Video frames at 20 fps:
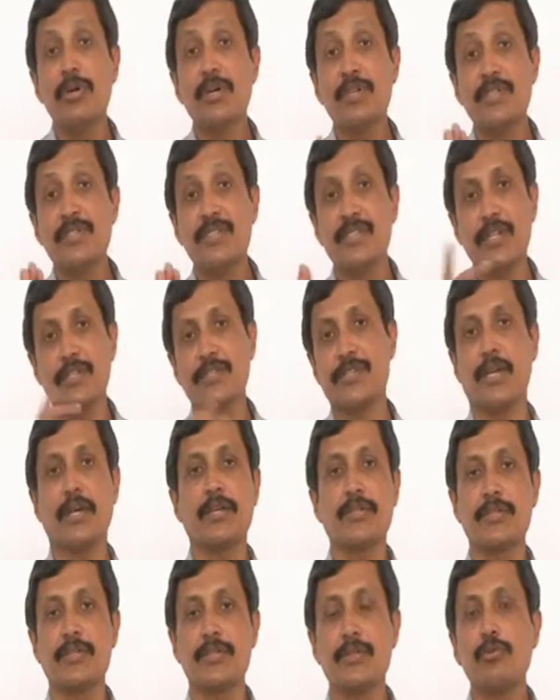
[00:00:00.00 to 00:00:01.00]
sales
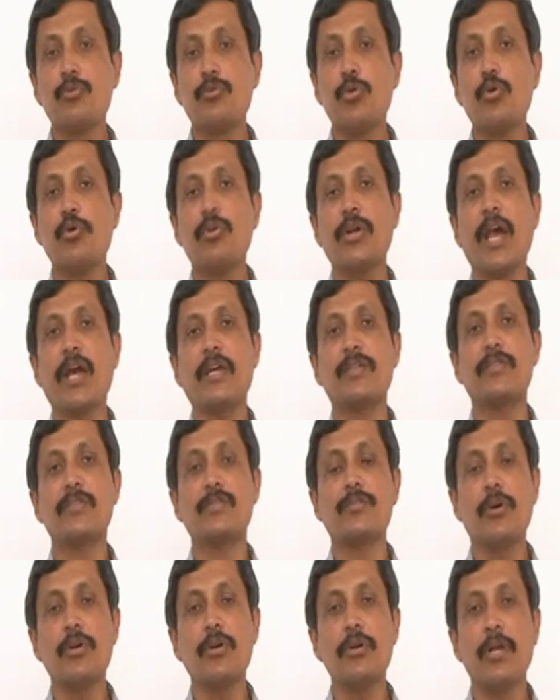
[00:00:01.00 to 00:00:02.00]
tax. No tax
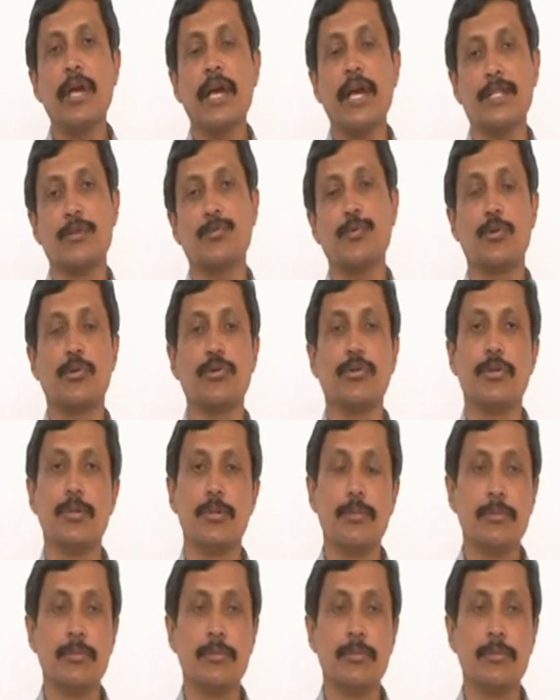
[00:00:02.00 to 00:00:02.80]
is on export.